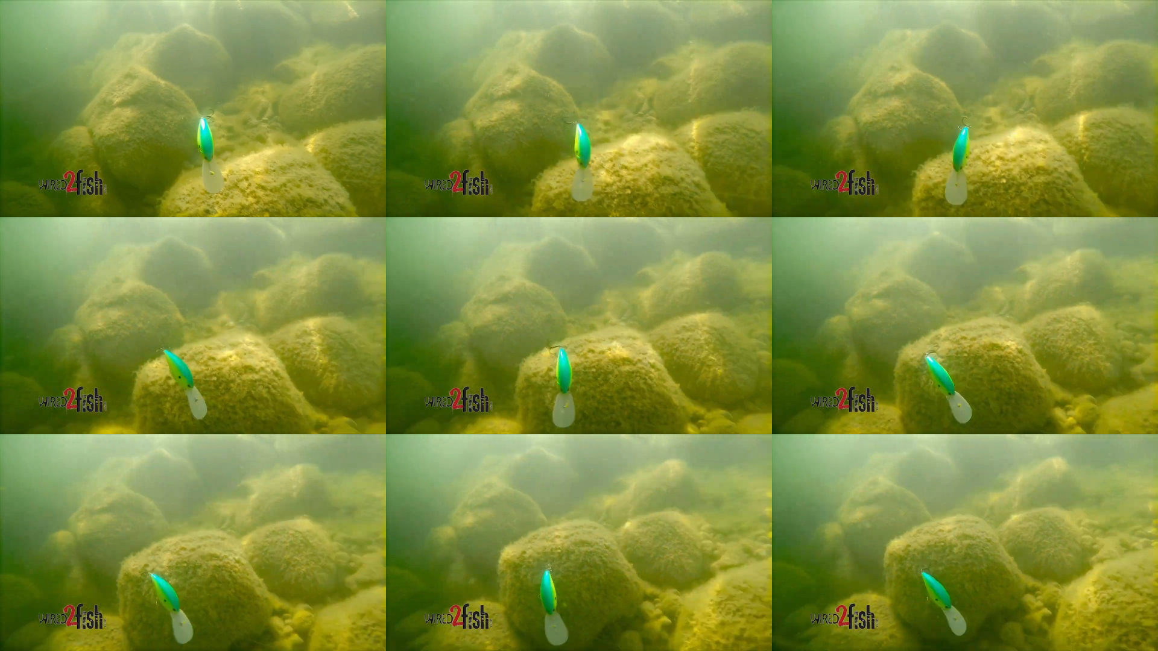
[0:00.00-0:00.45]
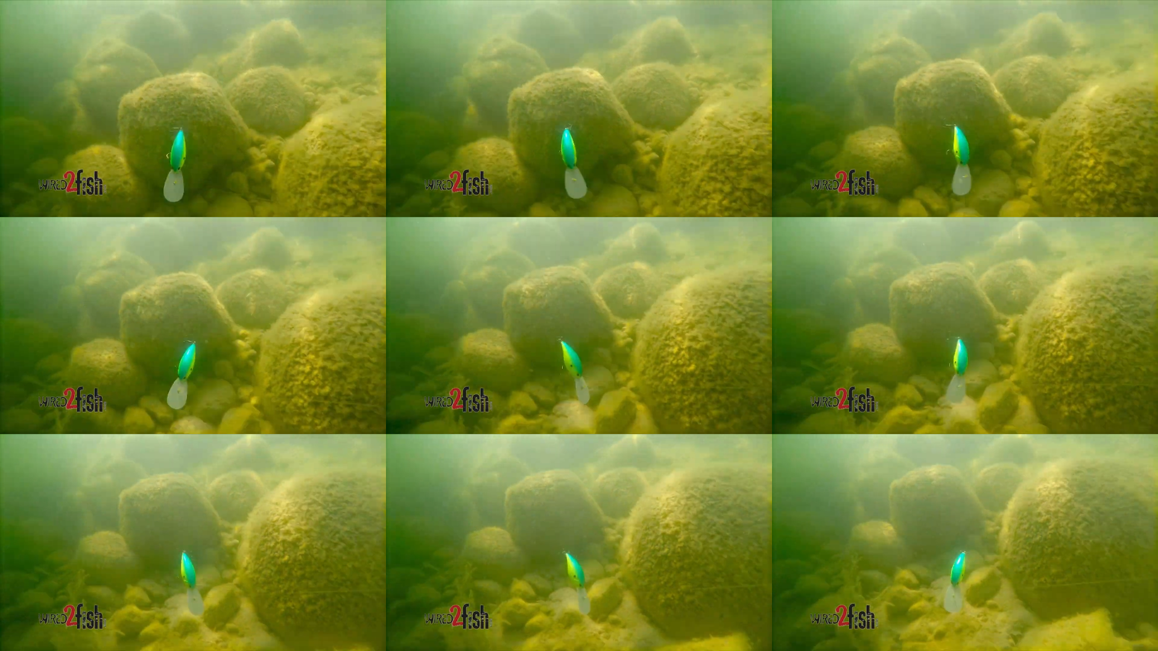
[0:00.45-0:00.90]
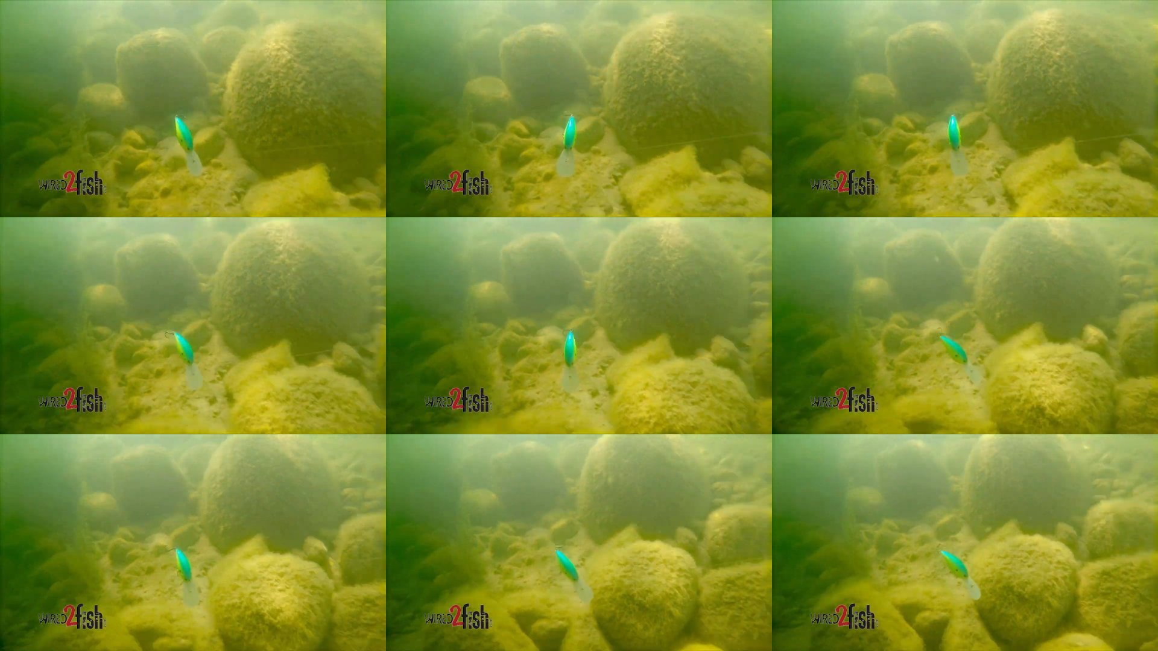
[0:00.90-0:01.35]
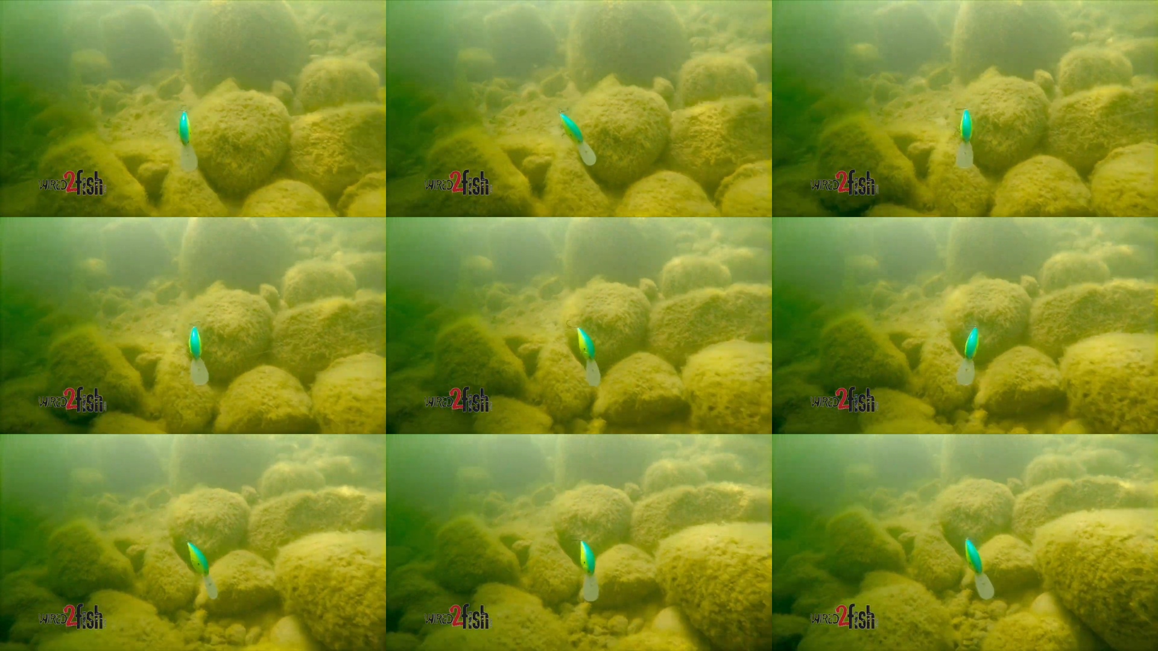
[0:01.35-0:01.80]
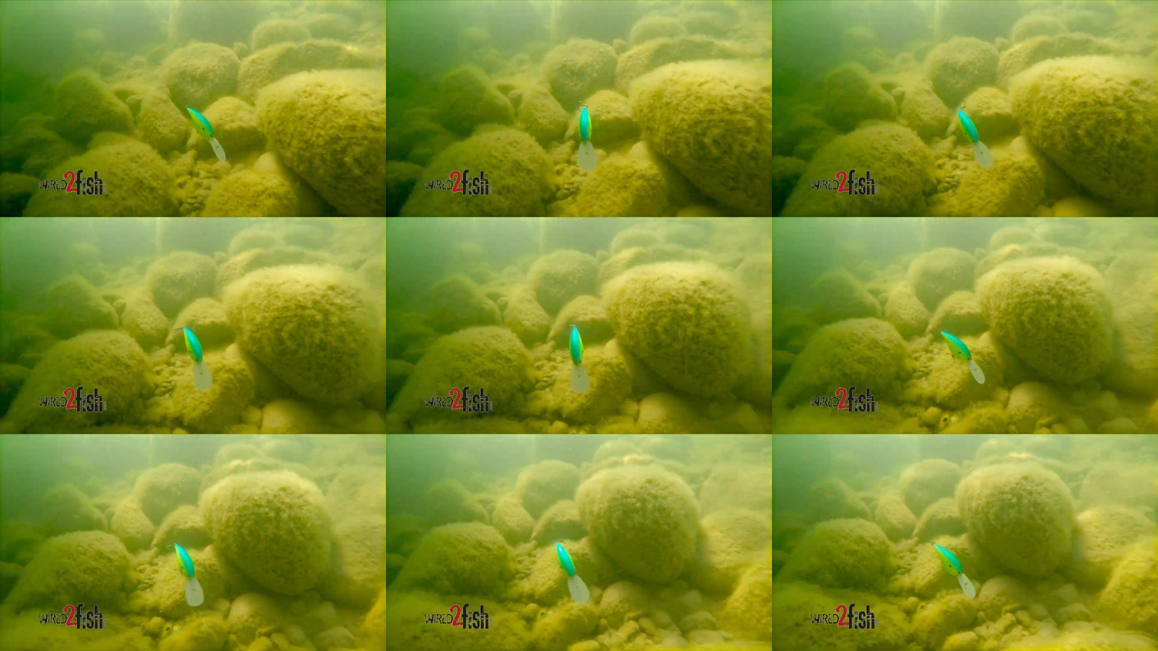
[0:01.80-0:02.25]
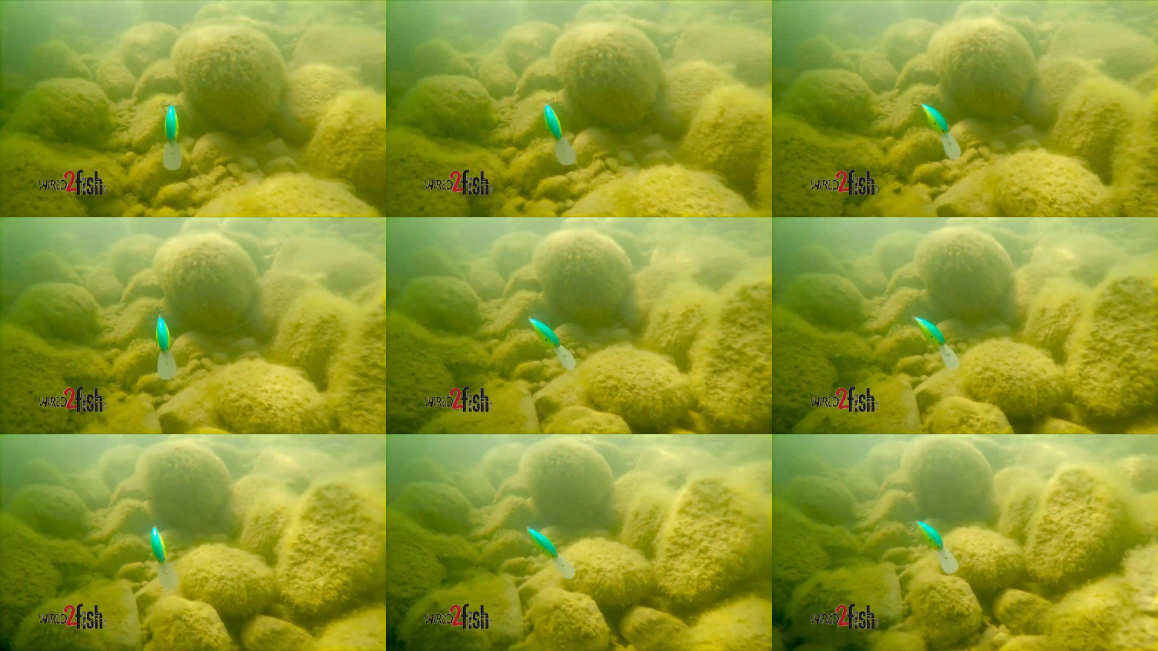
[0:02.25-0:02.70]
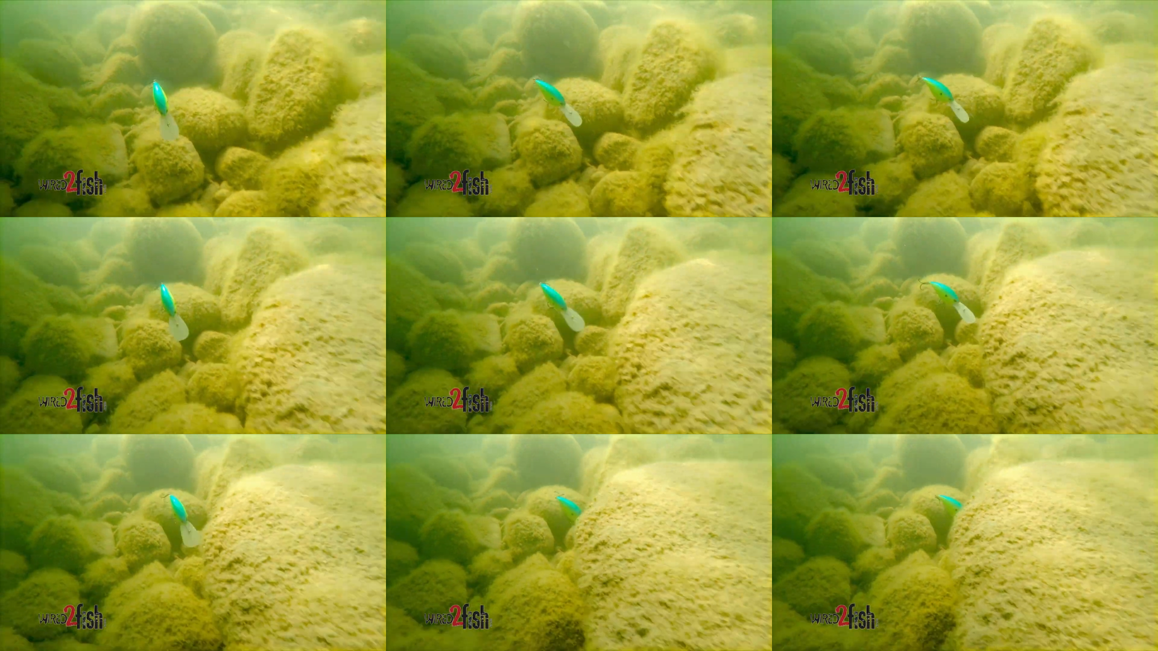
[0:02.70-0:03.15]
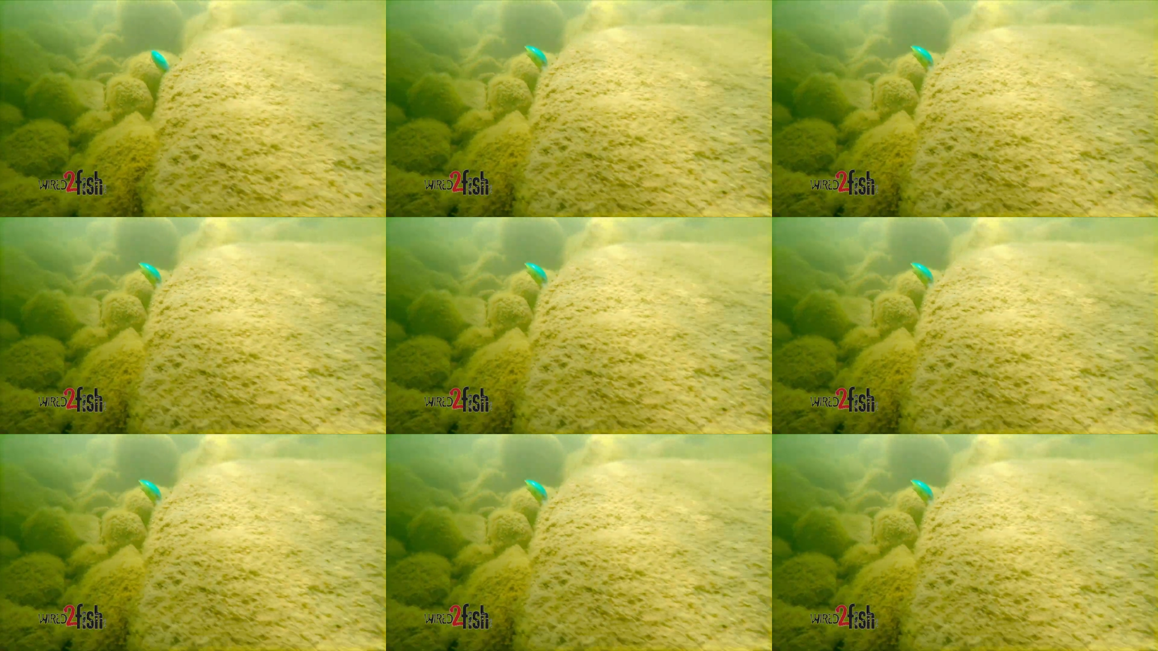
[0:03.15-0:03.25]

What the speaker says: [unreadable: no face in view]